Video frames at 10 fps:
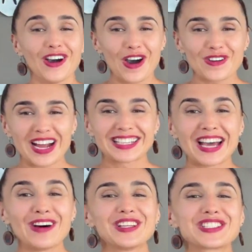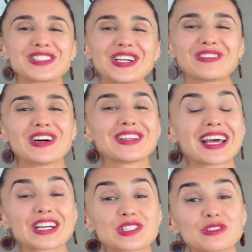Alright, now let's talk about
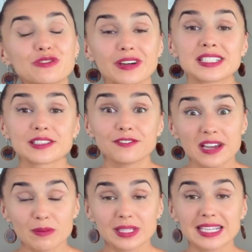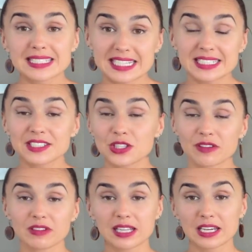letters from friends and family attesting to the
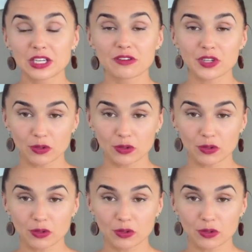validity of your